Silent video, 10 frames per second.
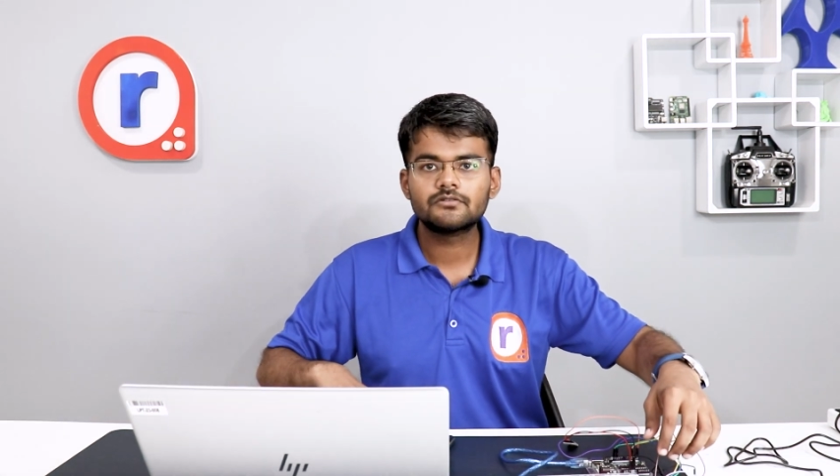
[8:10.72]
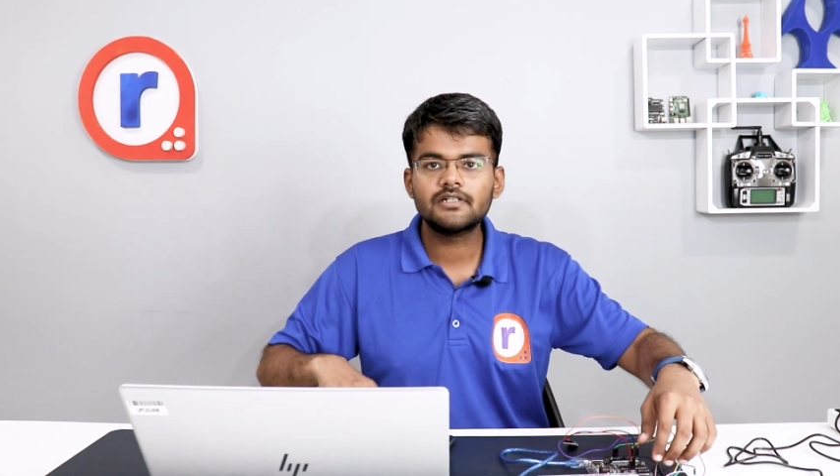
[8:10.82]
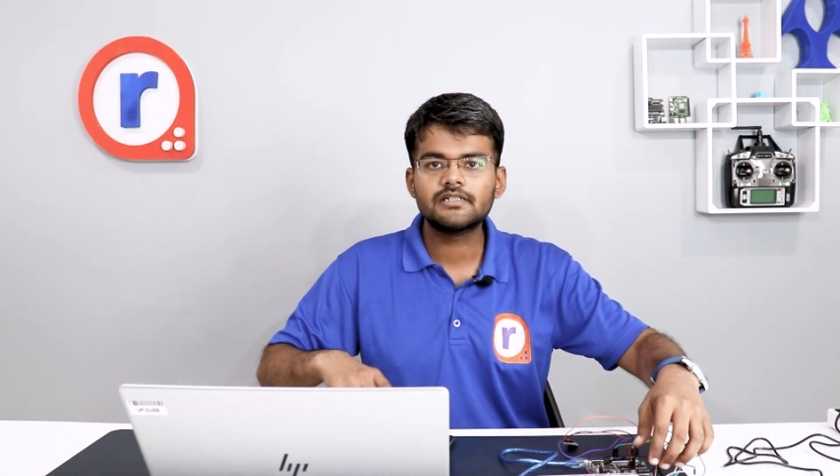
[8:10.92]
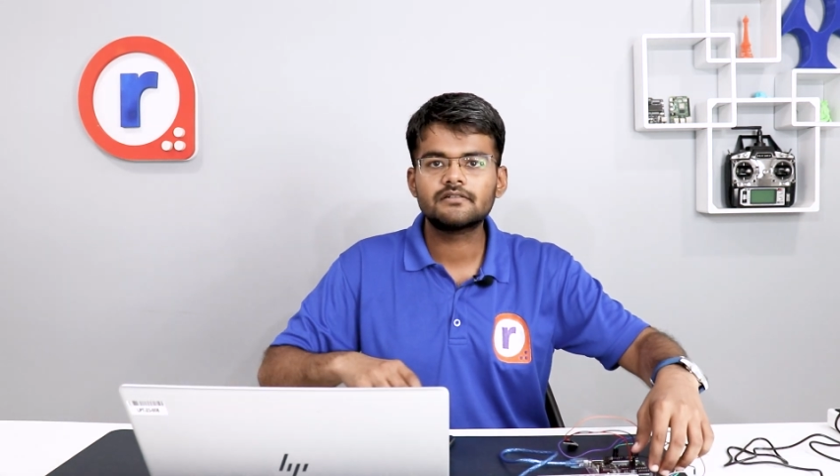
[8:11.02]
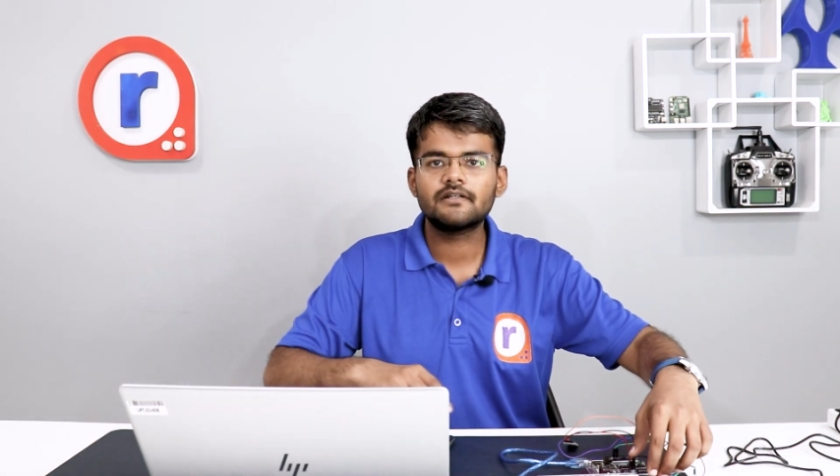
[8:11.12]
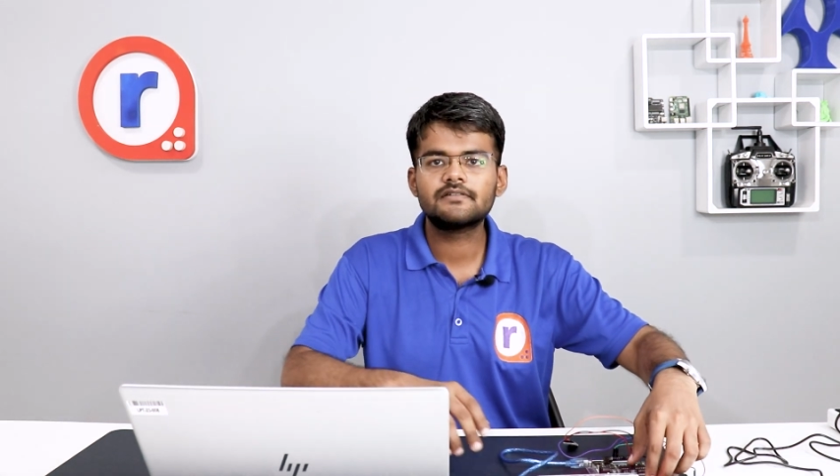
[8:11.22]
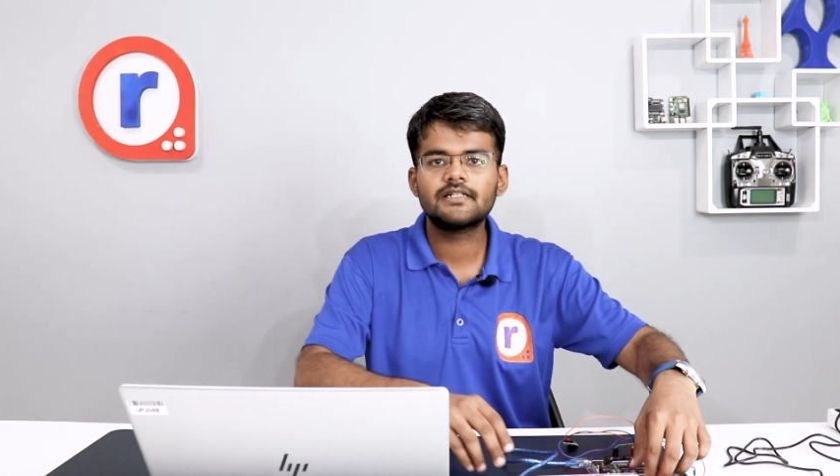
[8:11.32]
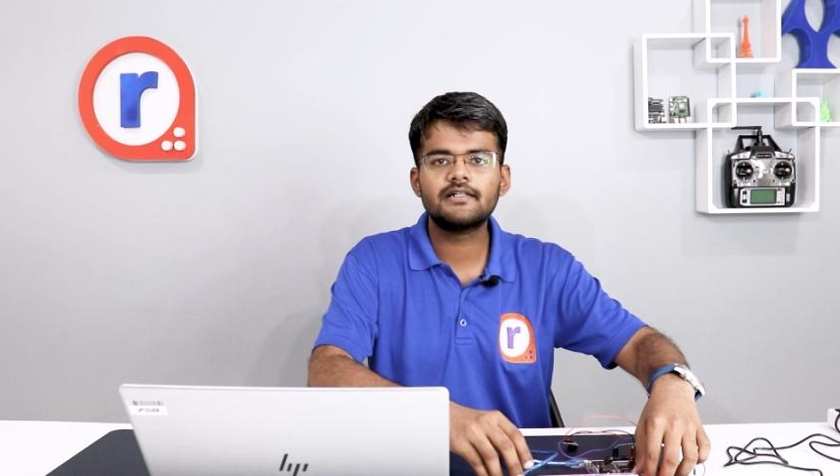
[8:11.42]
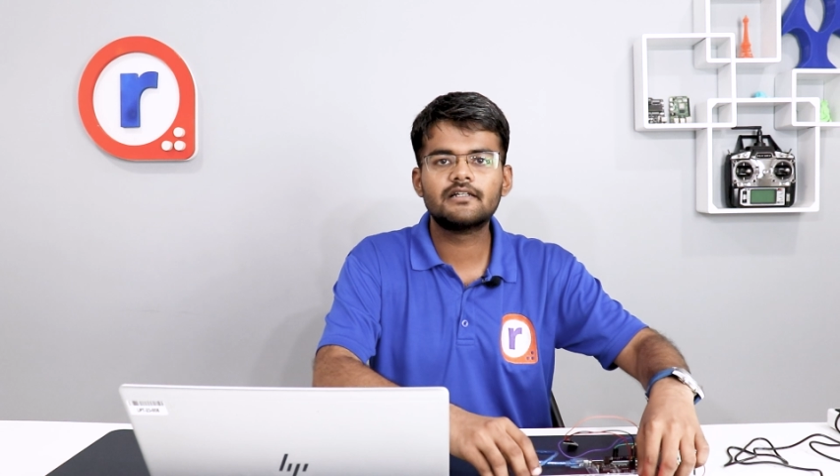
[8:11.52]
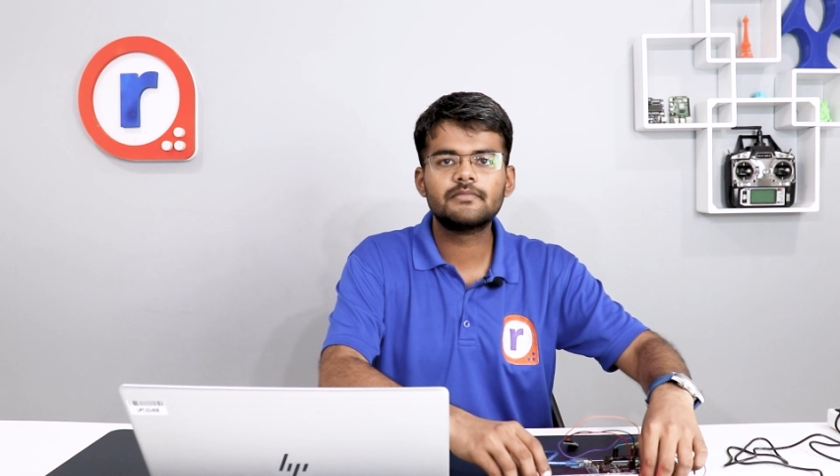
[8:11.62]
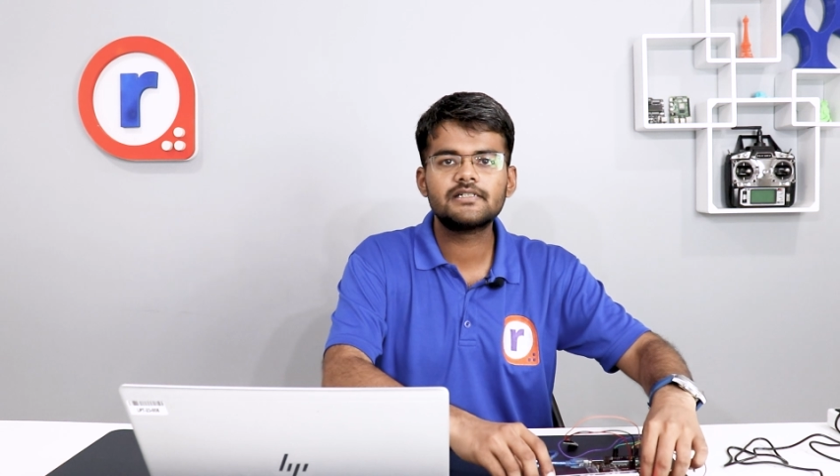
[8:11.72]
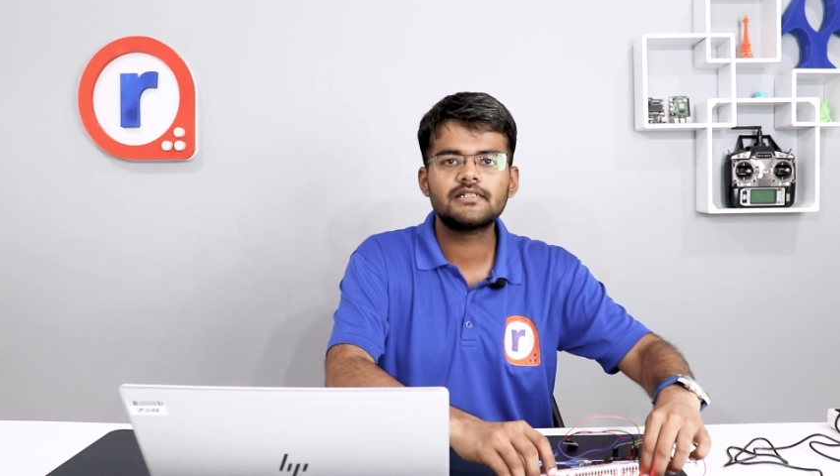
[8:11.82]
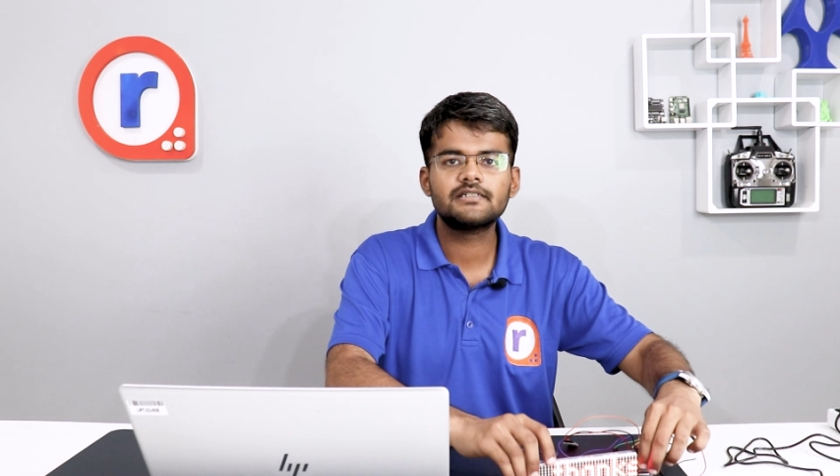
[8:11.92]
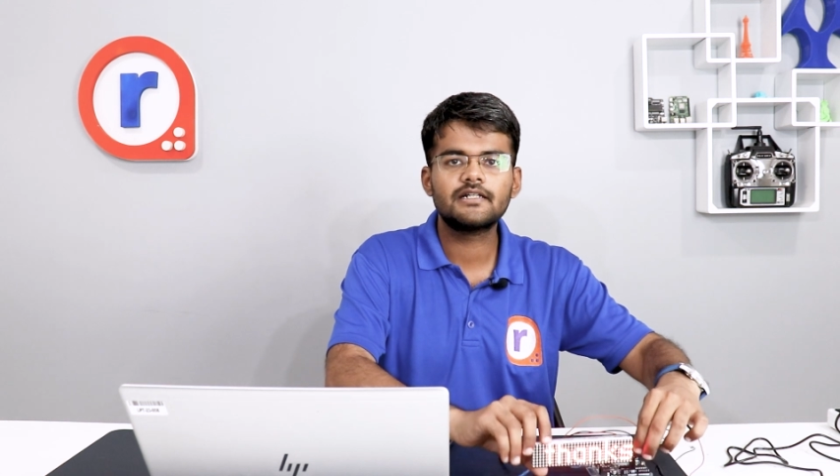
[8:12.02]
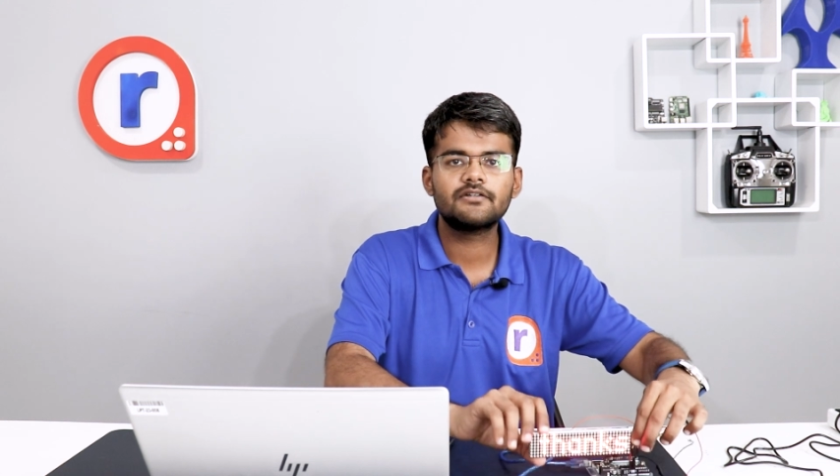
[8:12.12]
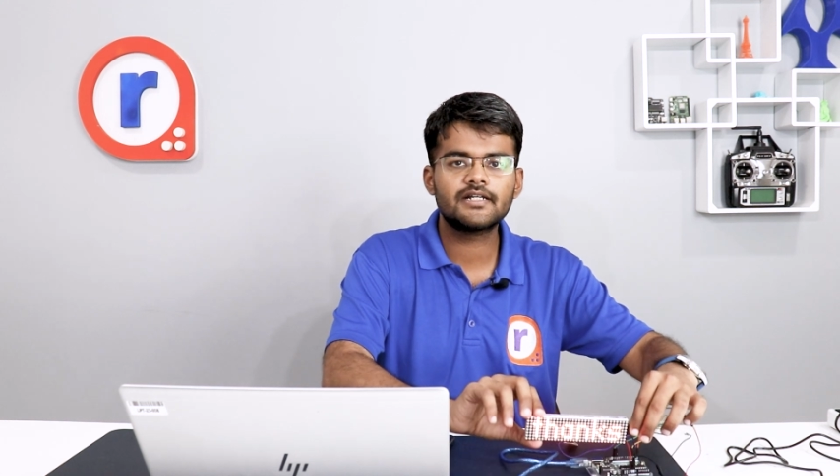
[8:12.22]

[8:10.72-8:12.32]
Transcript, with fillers: so yes I have sent the message and